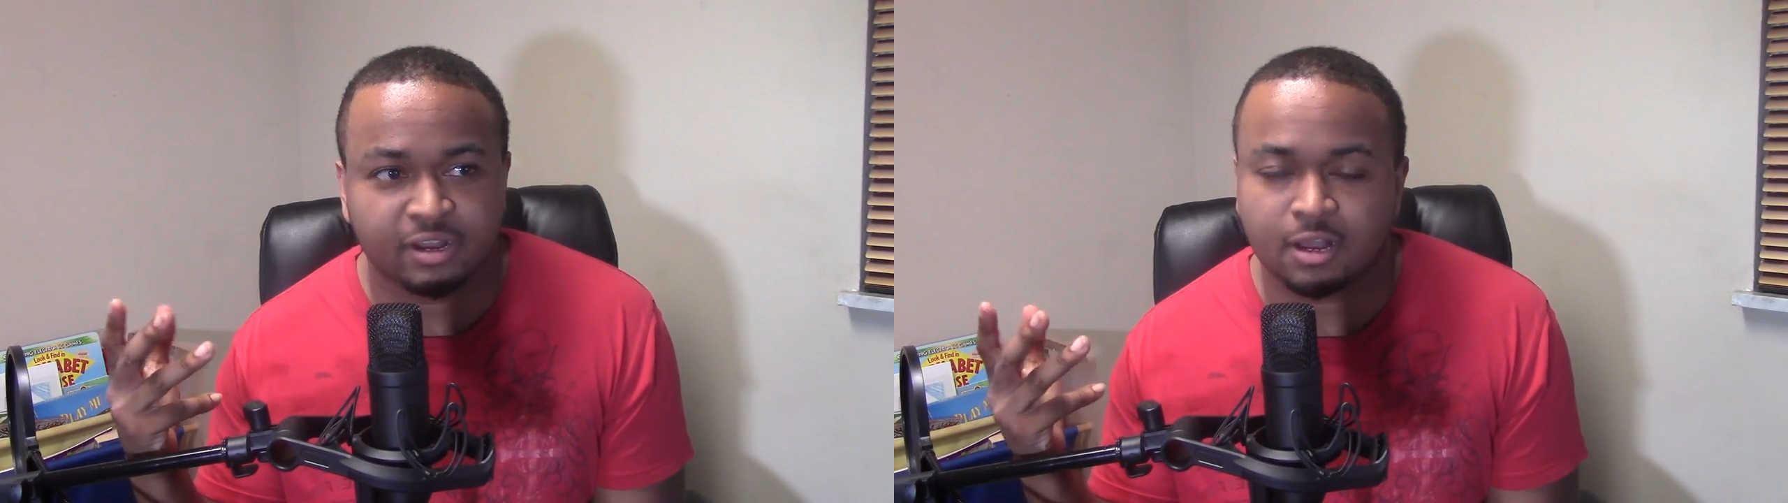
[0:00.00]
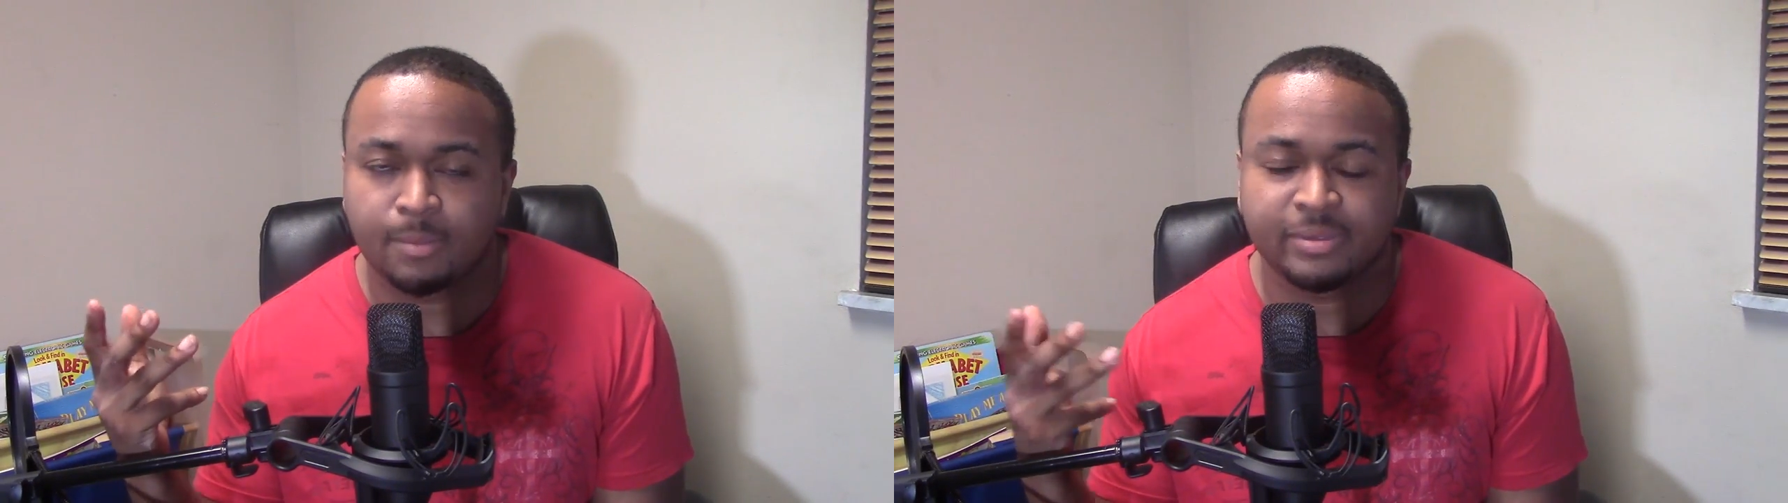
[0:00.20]

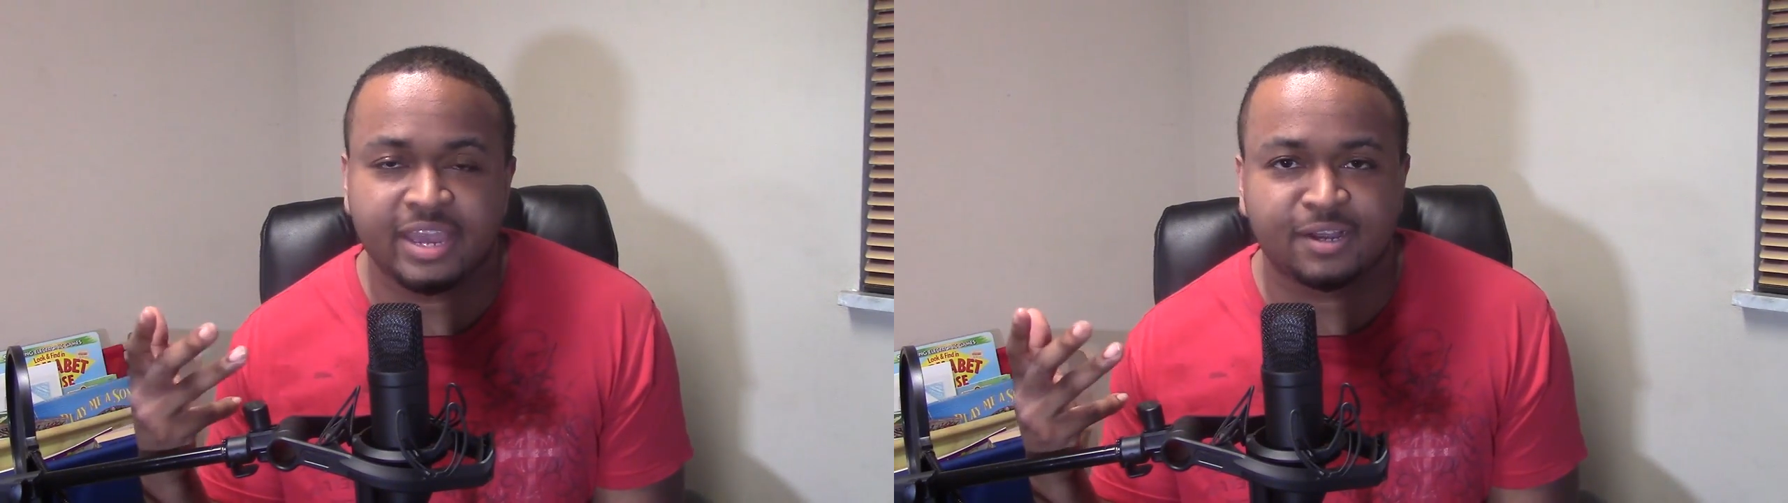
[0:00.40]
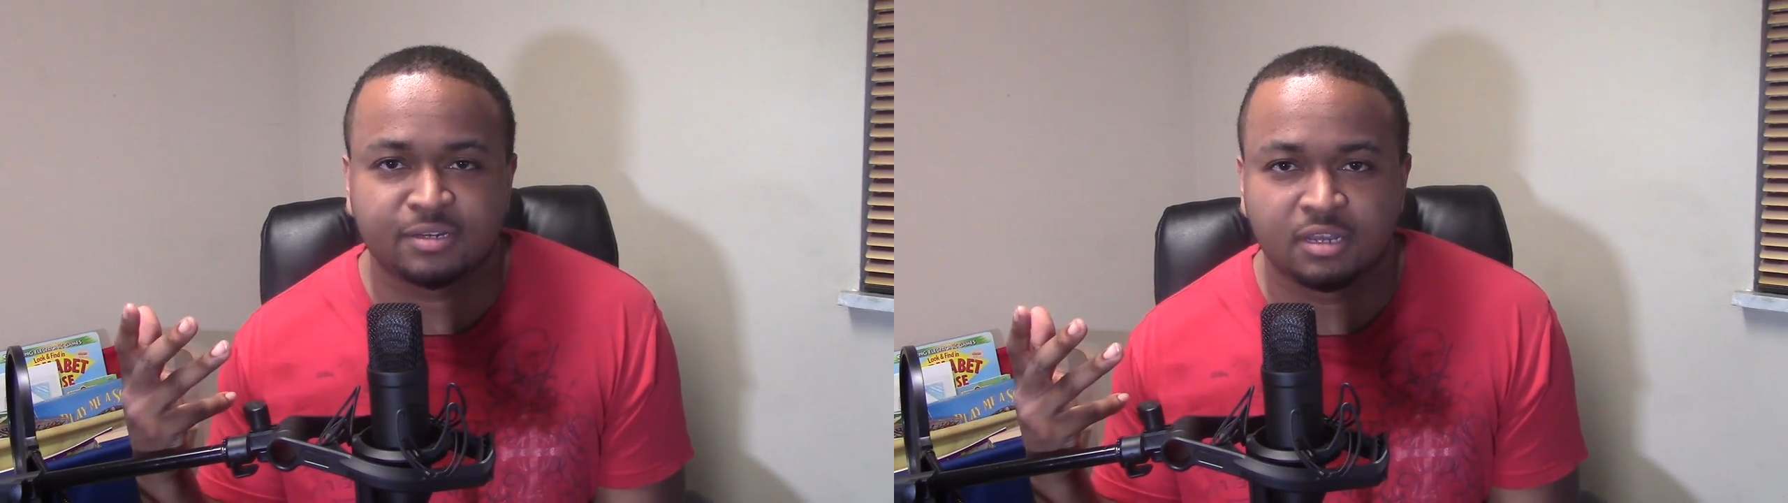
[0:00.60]
Call me
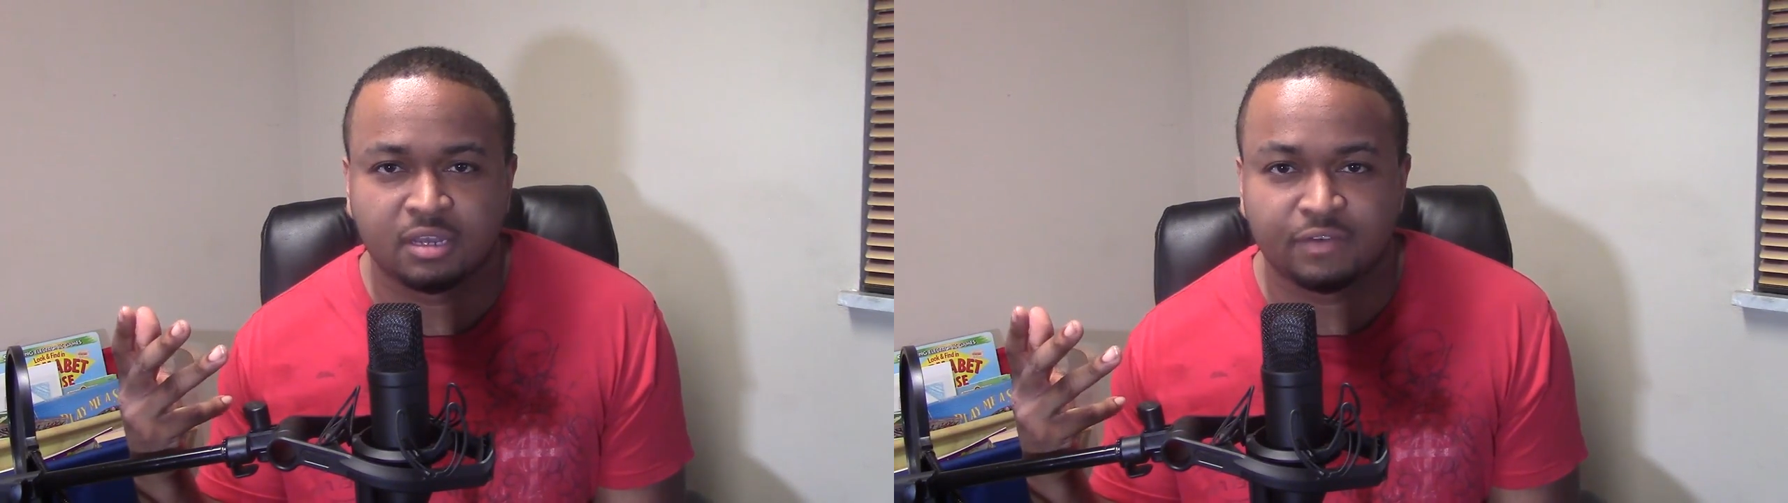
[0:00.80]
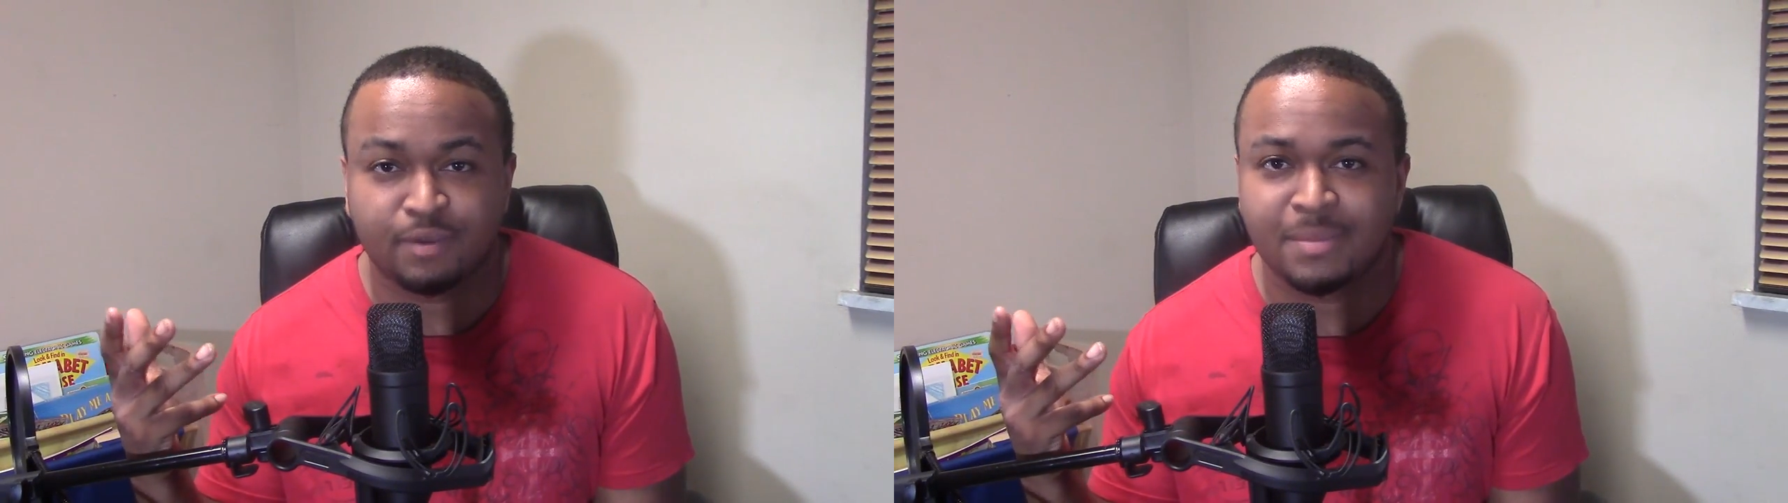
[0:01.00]
out
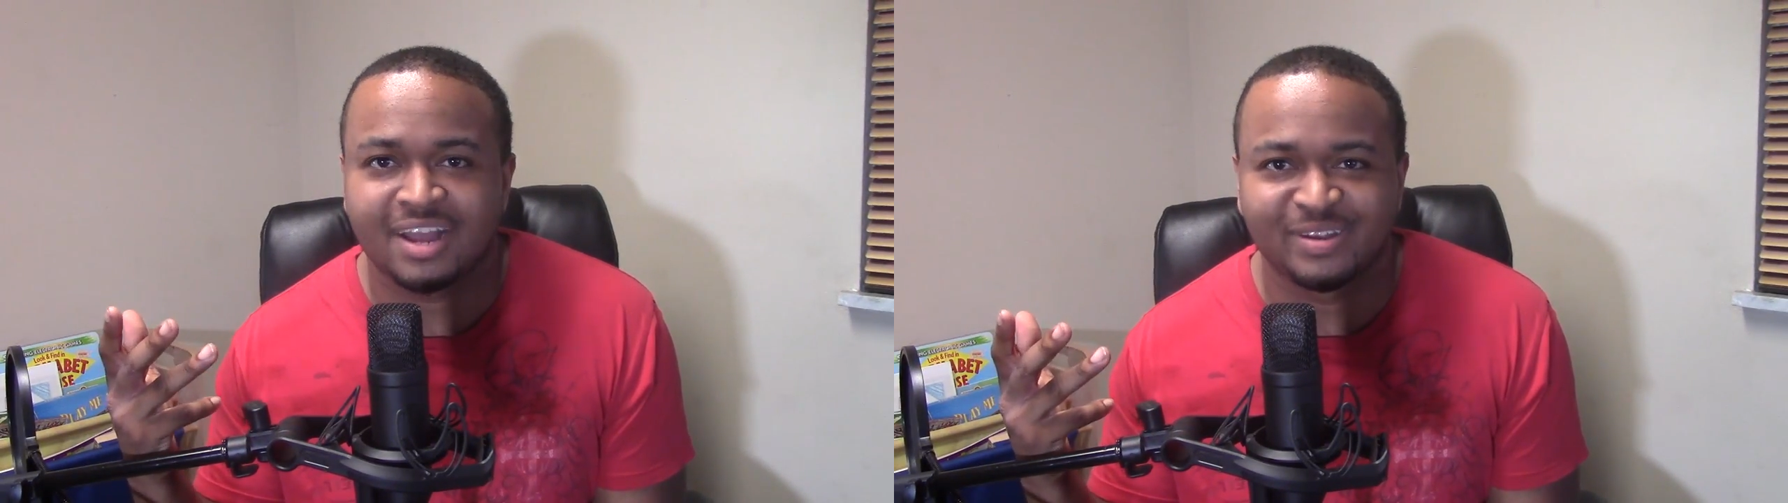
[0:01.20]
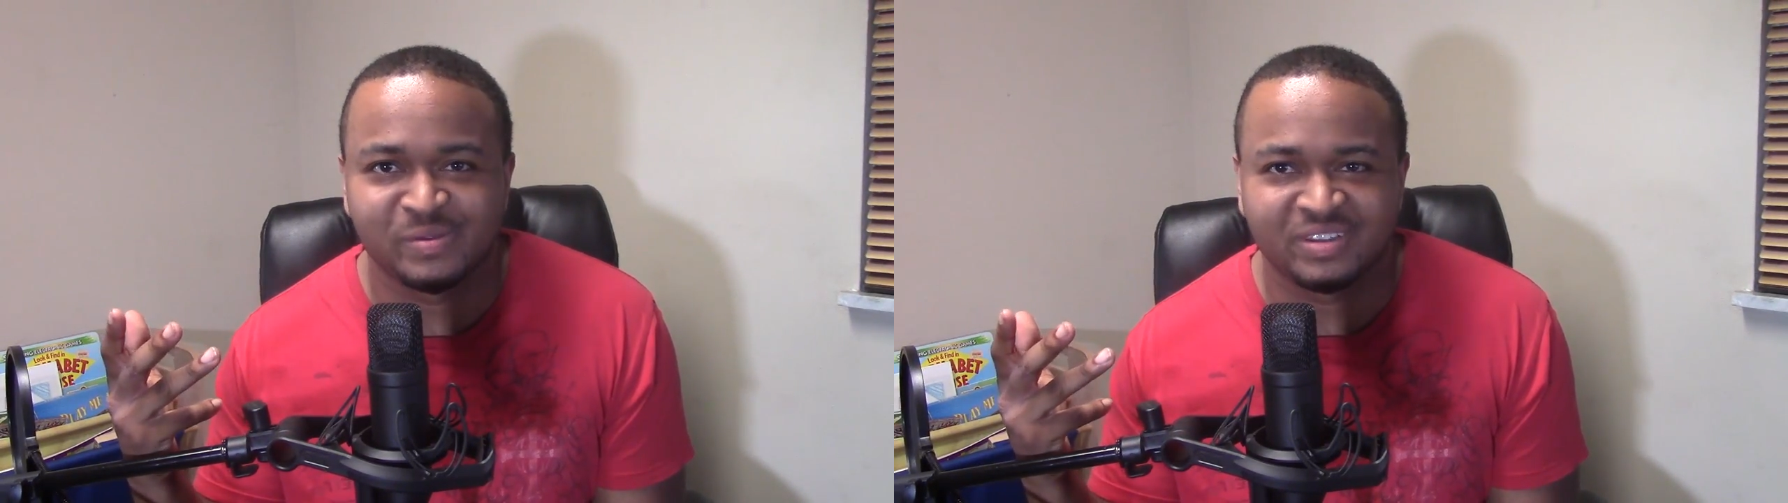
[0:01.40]
if I'm
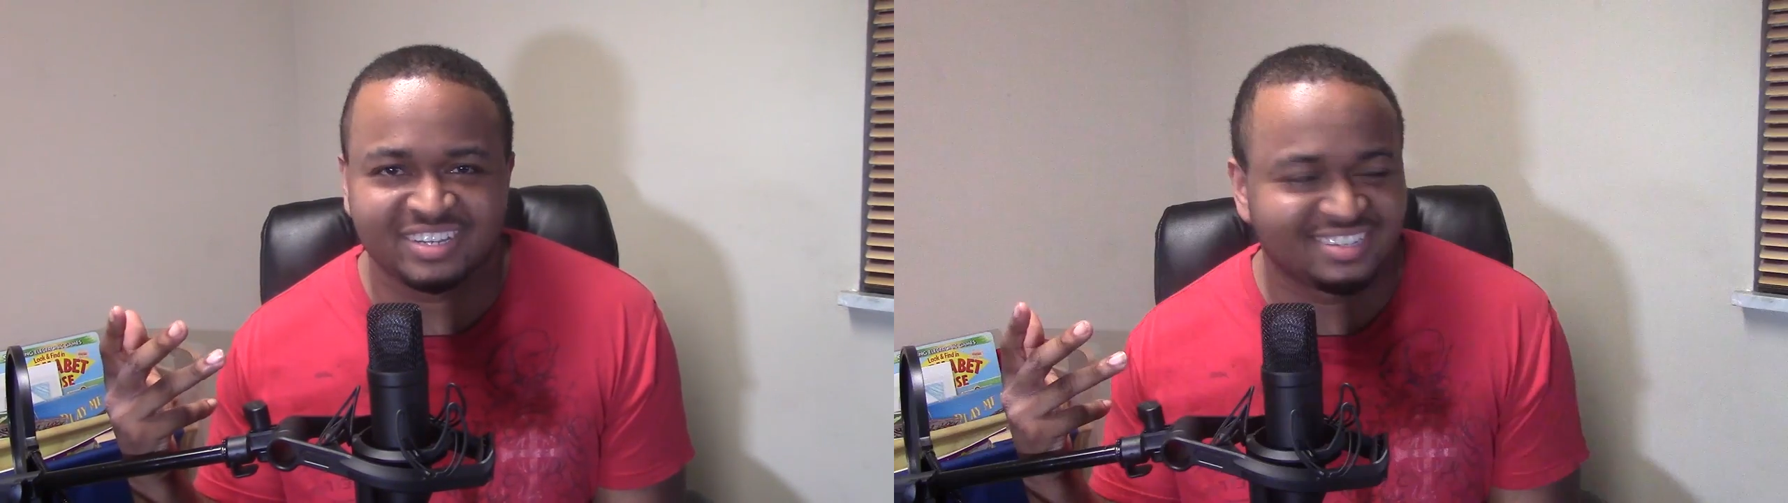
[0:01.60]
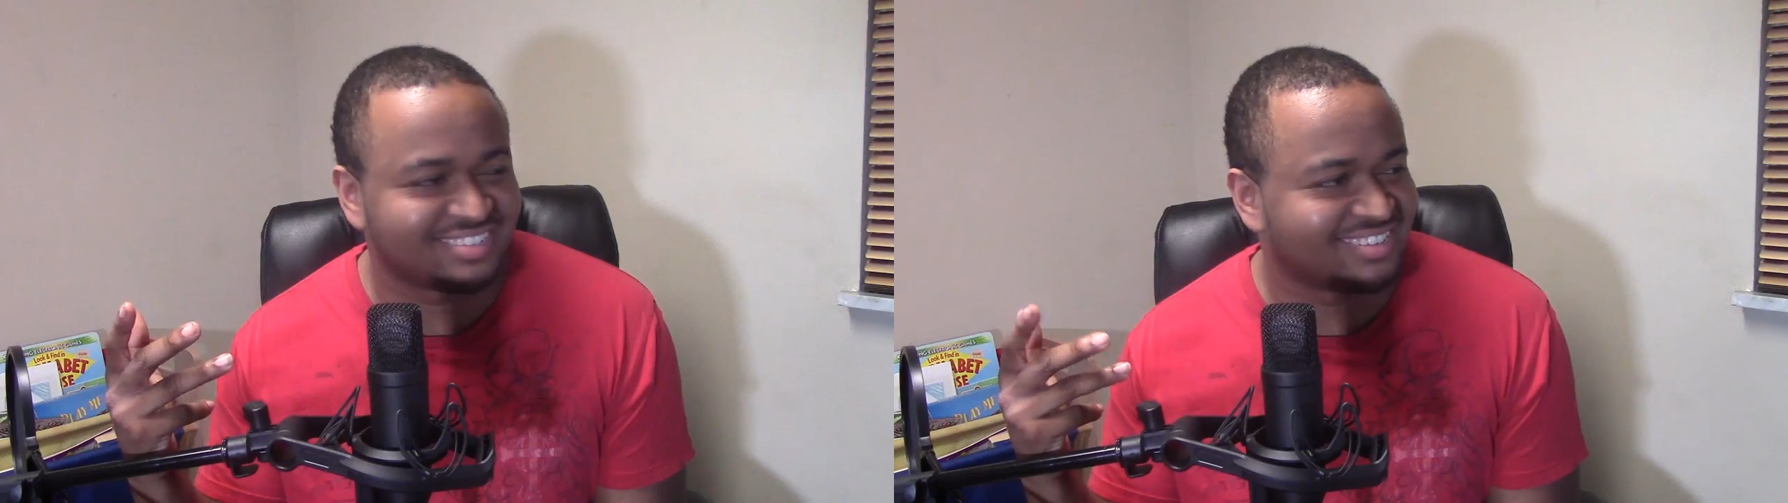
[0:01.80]
not doing
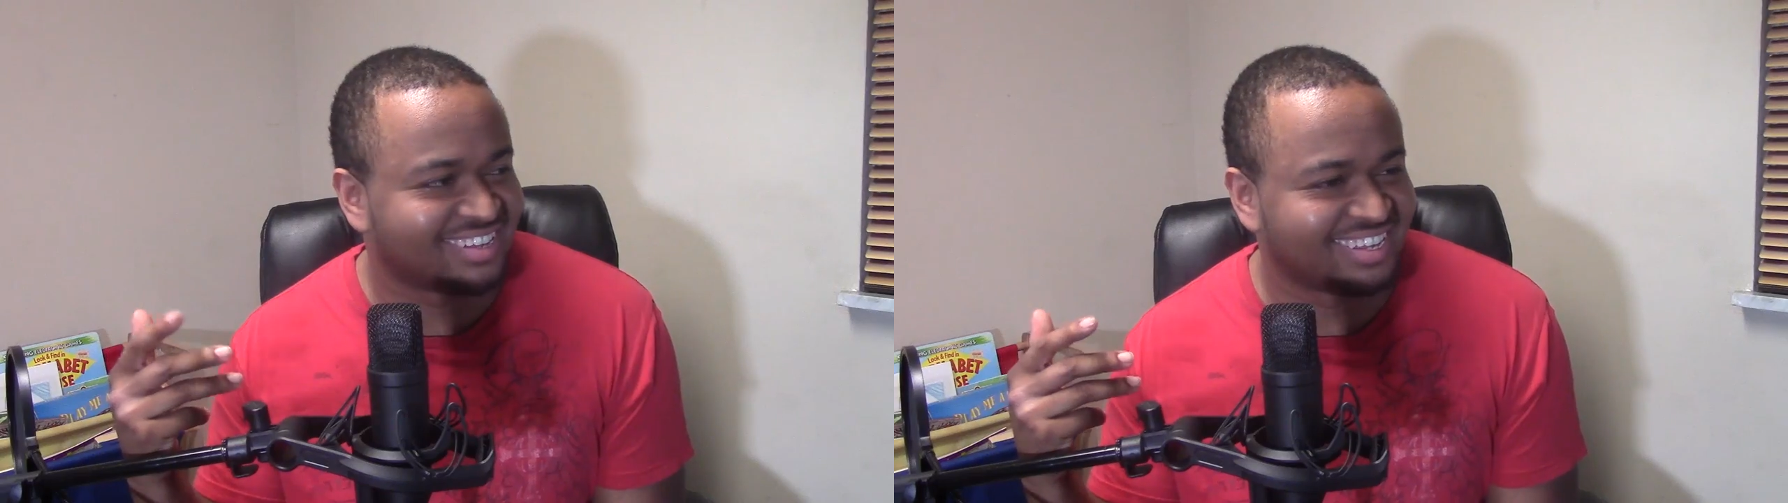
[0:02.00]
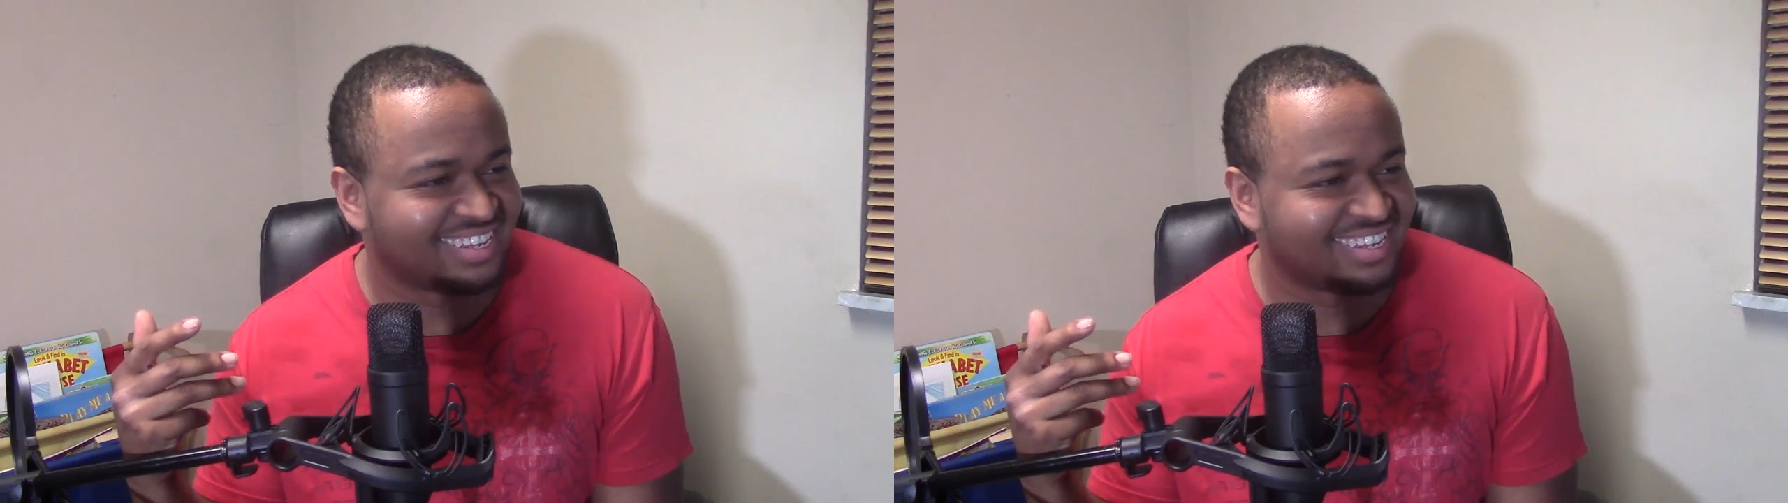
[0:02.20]
it.